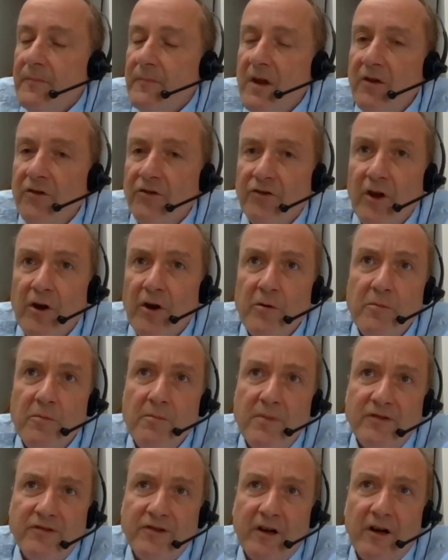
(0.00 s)
So
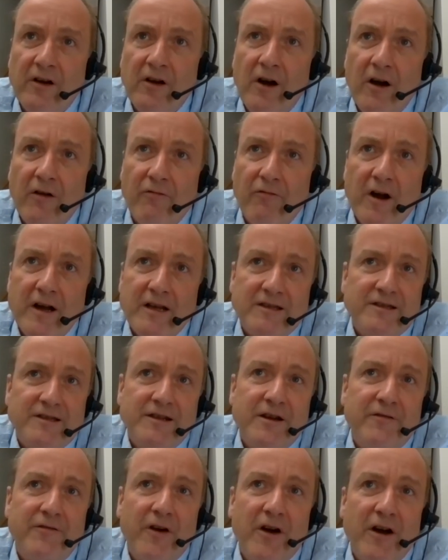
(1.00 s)
Mr. Clark writes
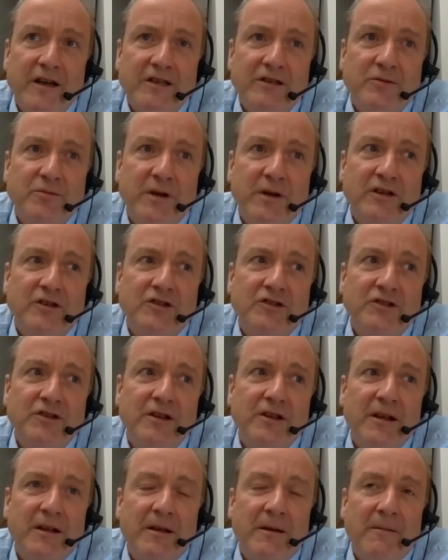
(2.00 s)
an advice which
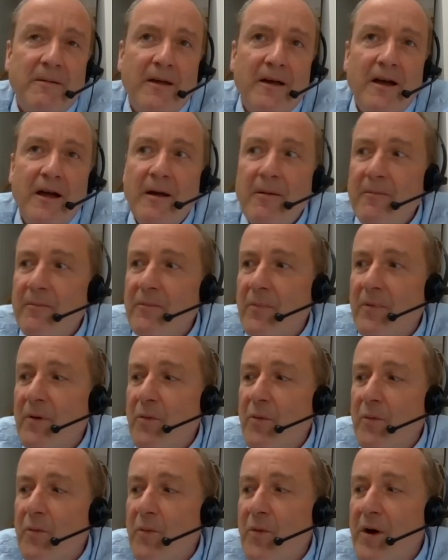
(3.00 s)

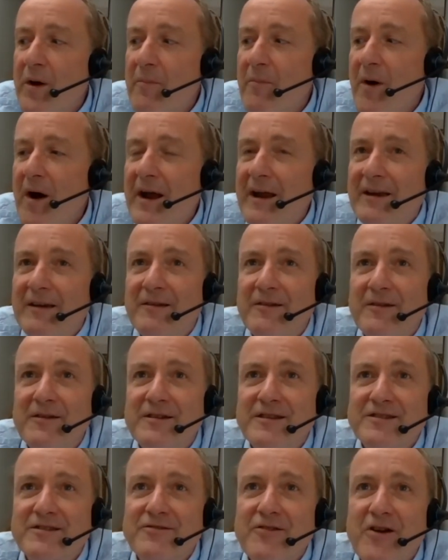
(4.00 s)
one might
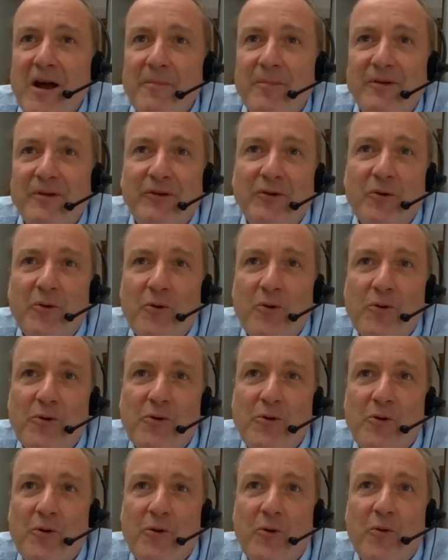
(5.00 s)
describe as
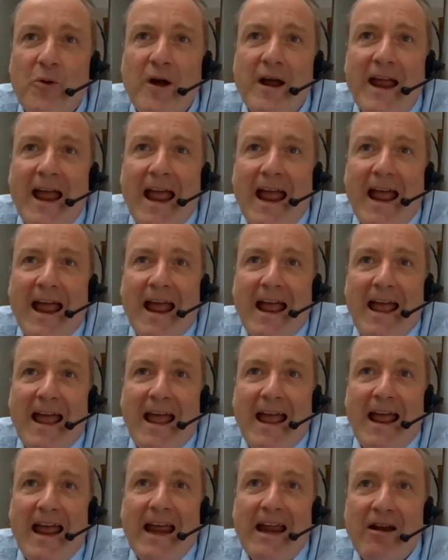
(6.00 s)
quite
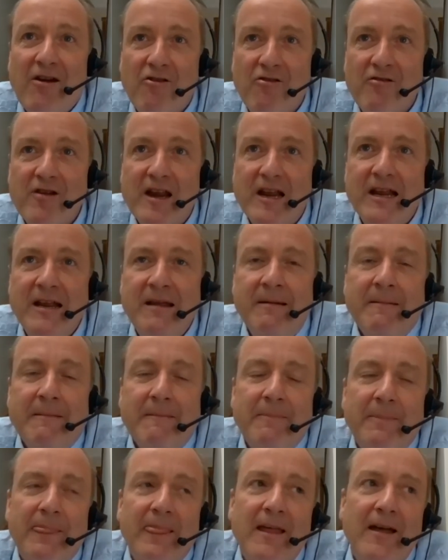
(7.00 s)
angry,
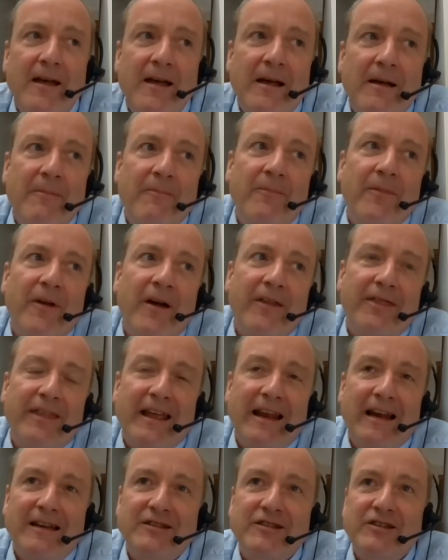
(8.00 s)
I
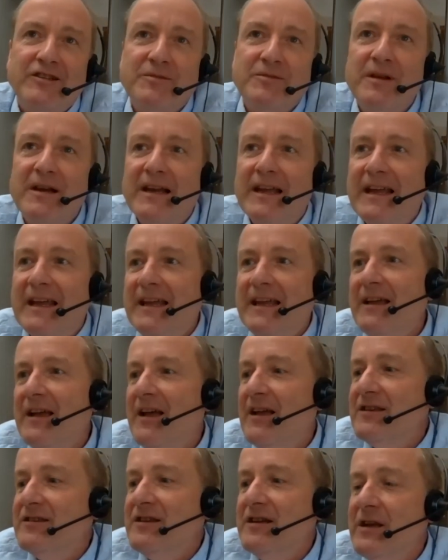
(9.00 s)
think legitimately,
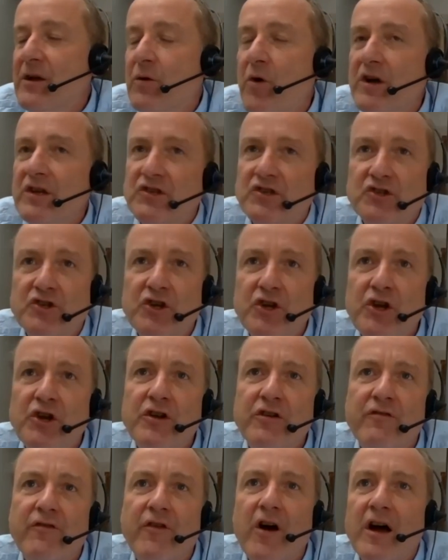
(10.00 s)
certainly quite stern
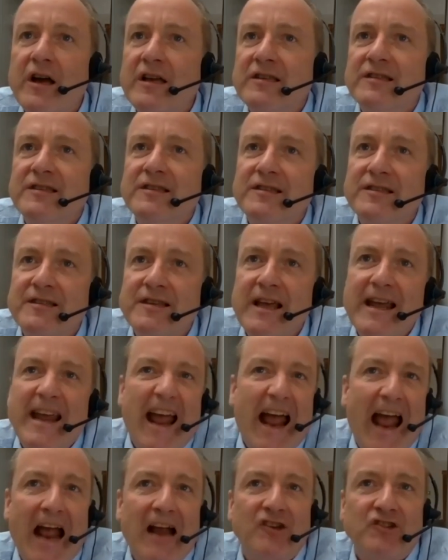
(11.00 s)
advice, saying
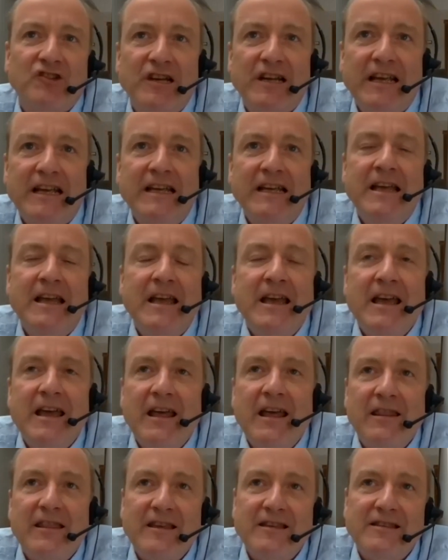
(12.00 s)
actually
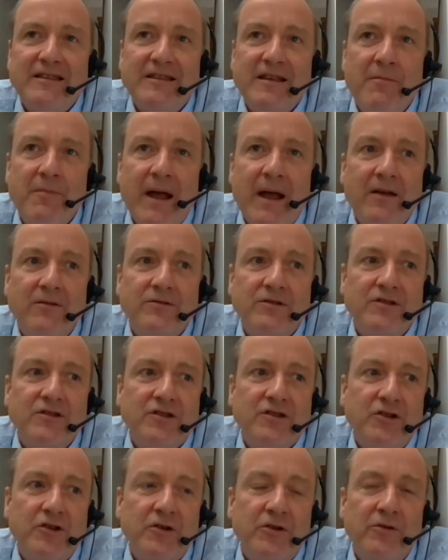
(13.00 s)
this amounts
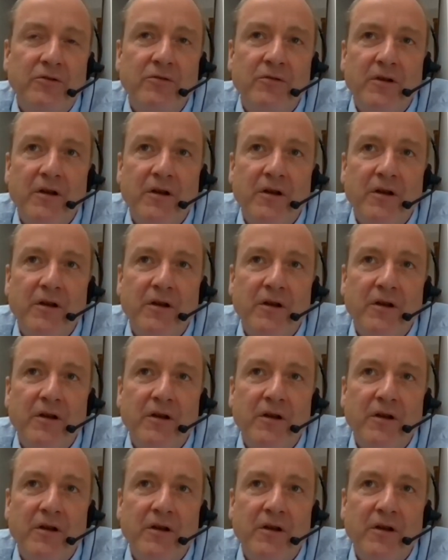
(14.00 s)
to